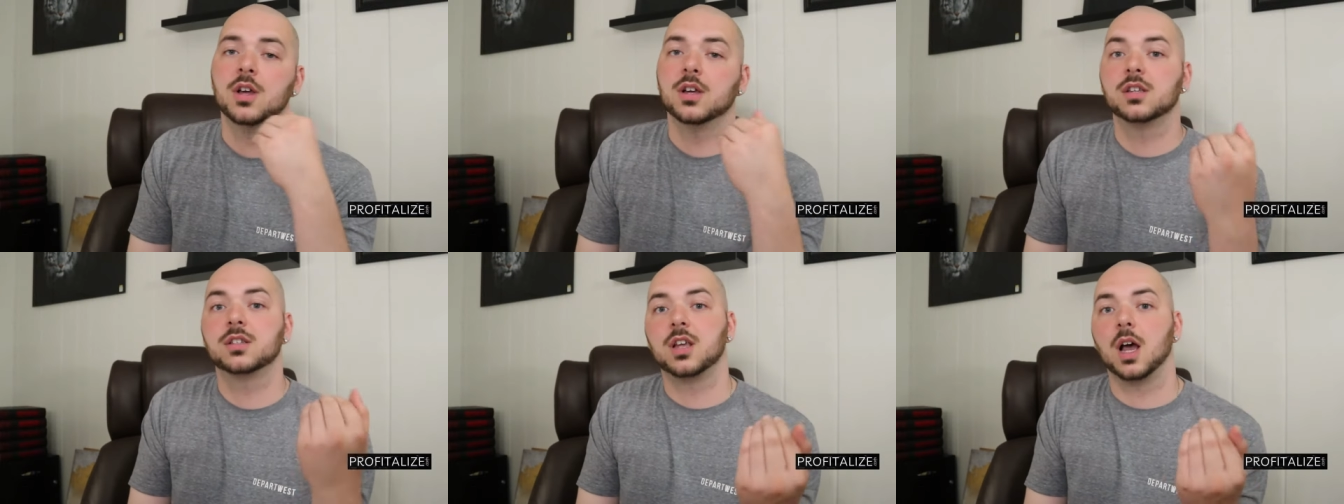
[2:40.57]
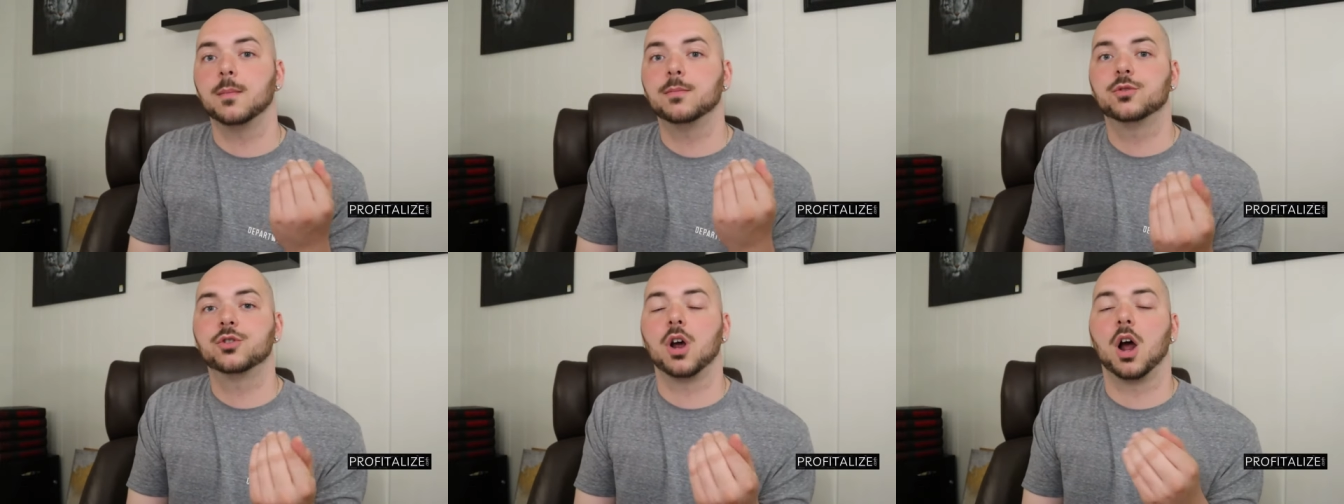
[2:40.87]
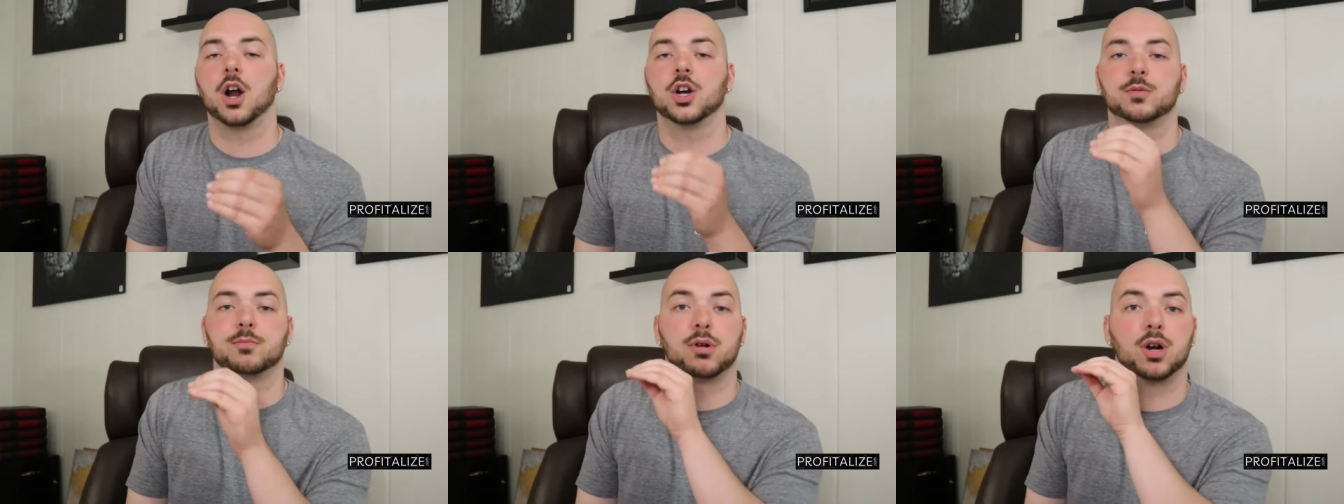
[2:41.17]
some
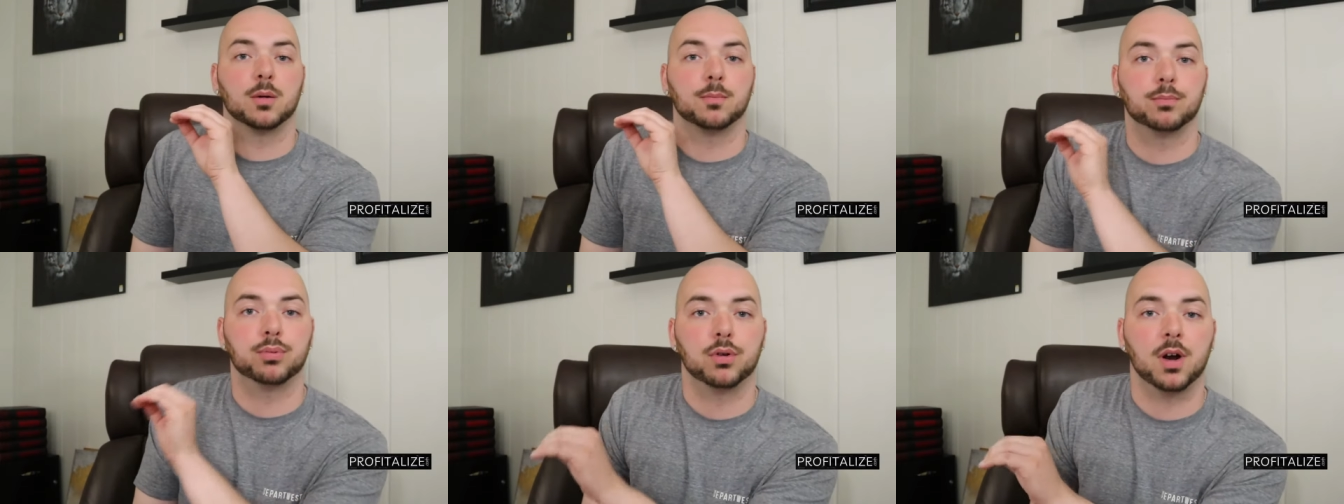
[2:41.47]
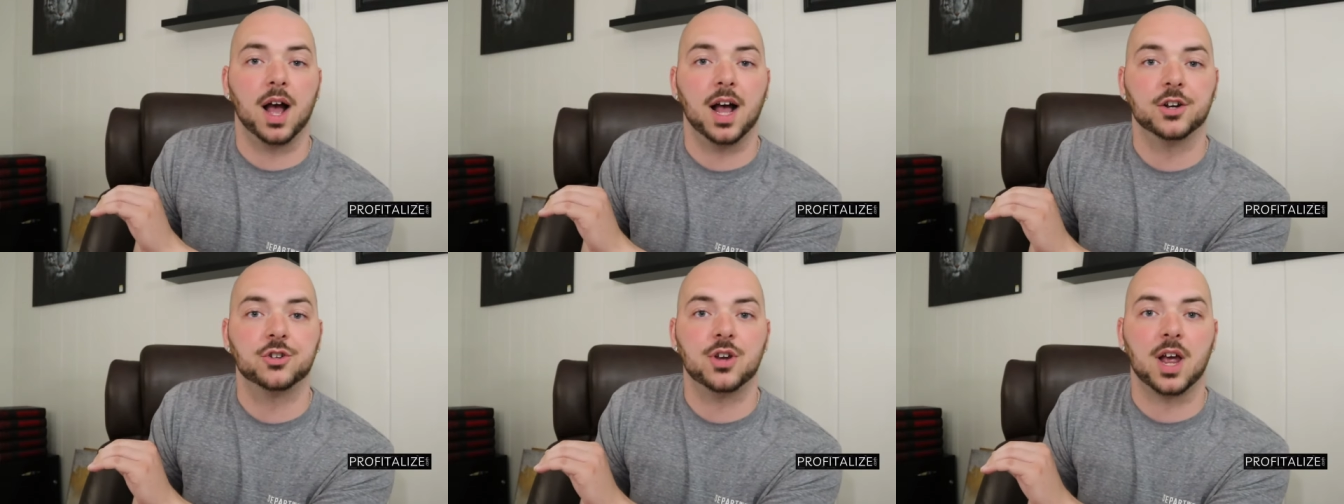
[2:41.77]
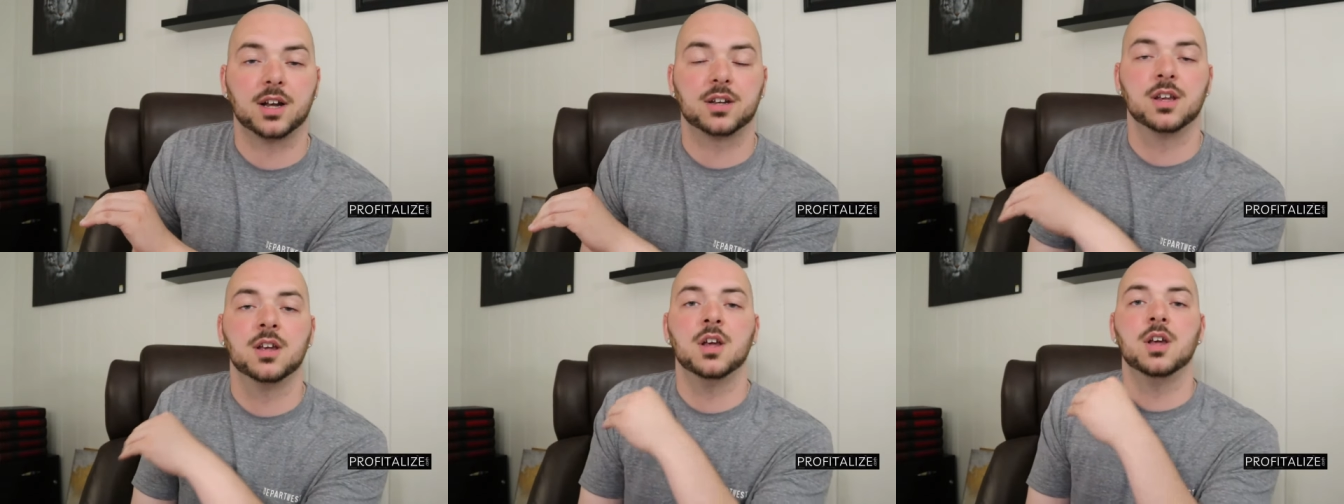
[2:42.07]
charge per
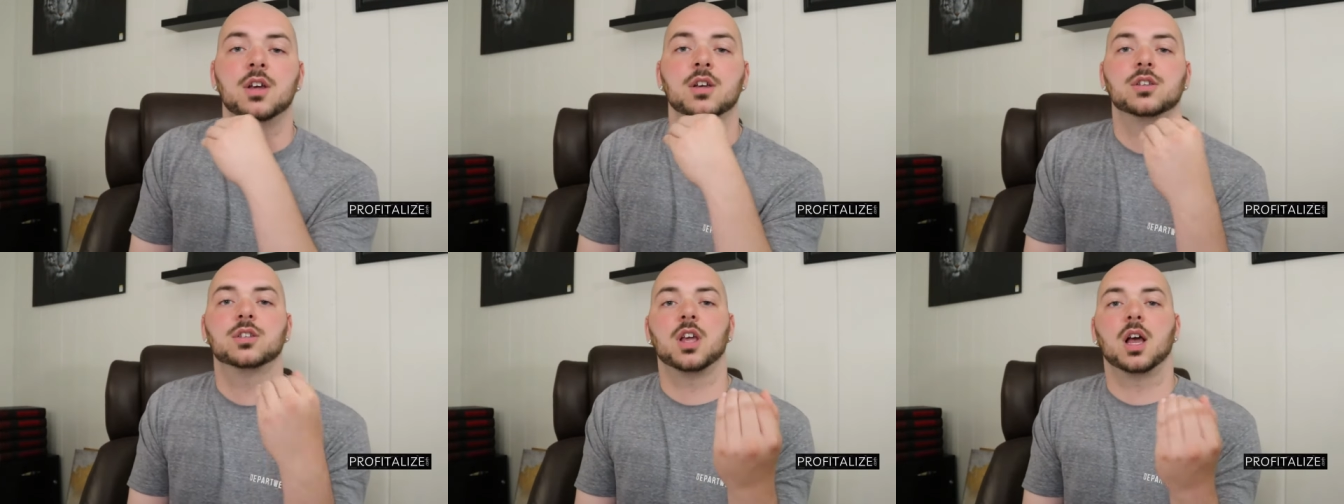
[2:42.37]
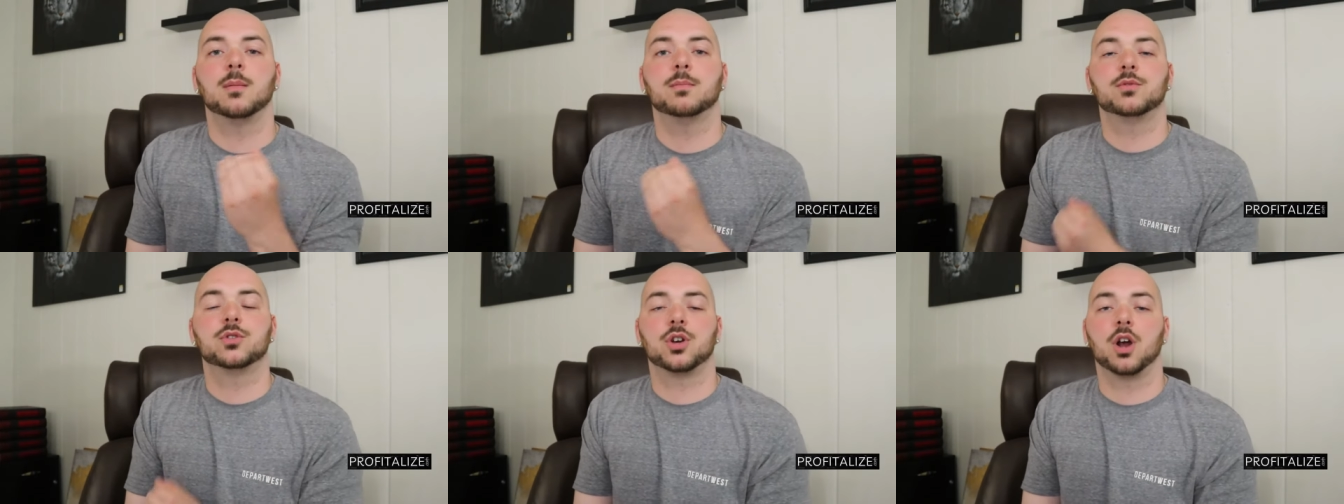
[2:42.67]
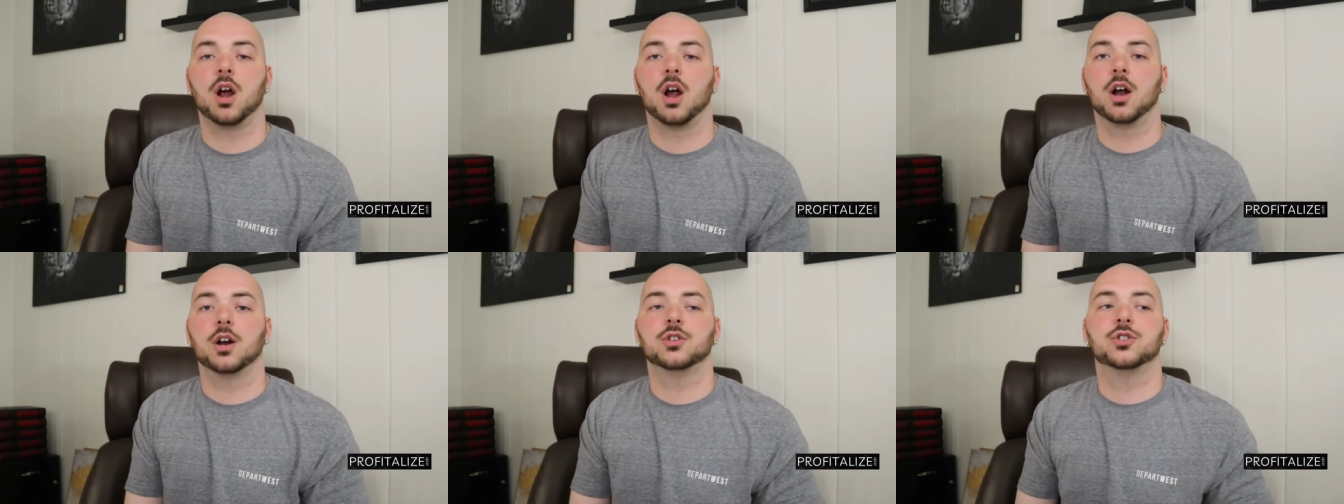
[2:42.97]
project, some
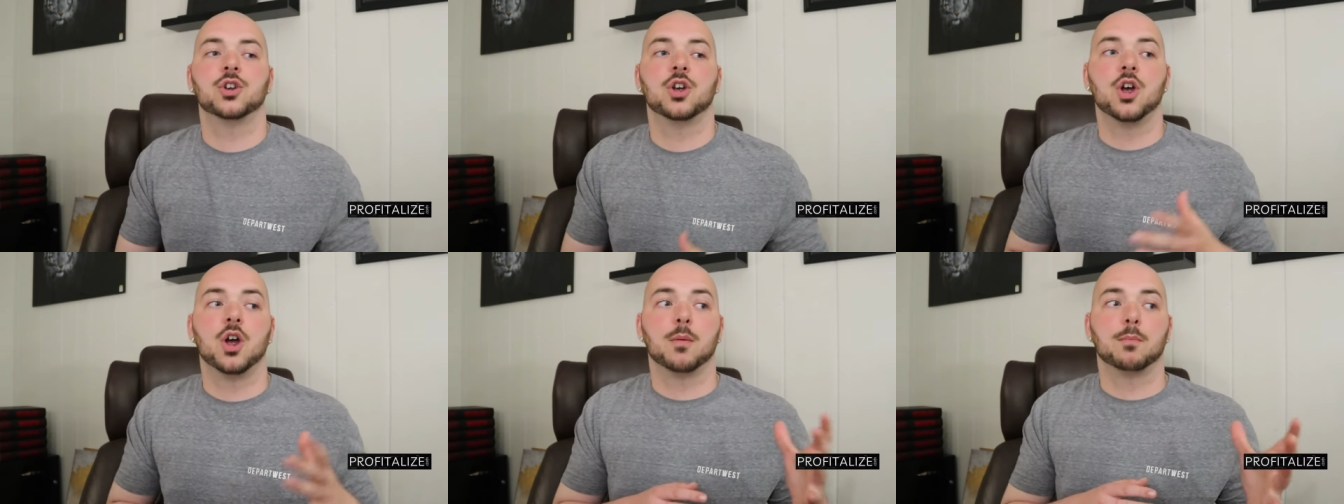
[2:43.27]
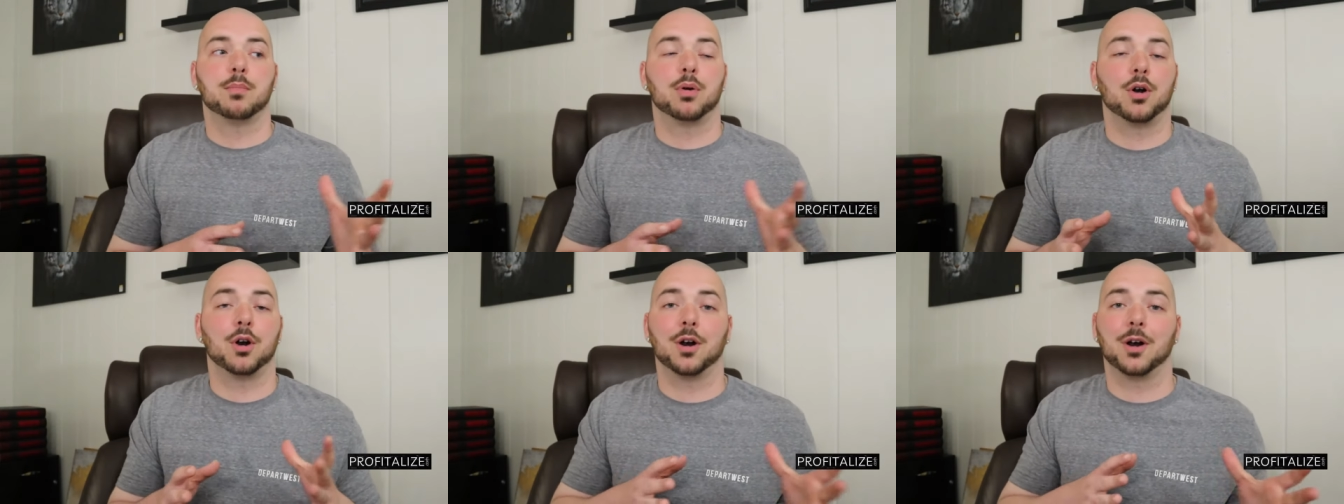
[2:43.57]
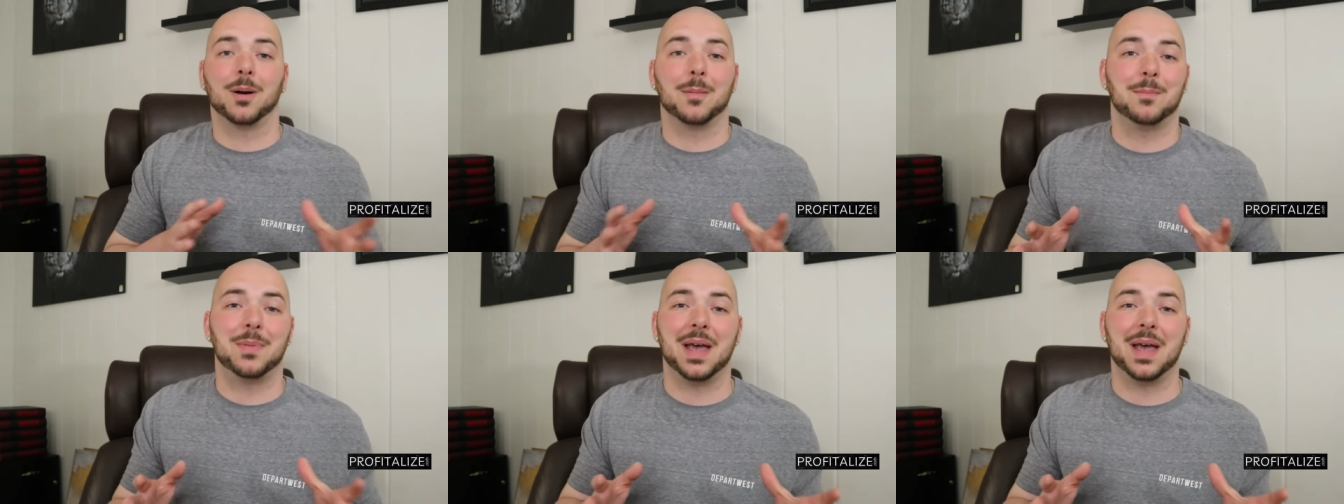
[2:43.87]
charge per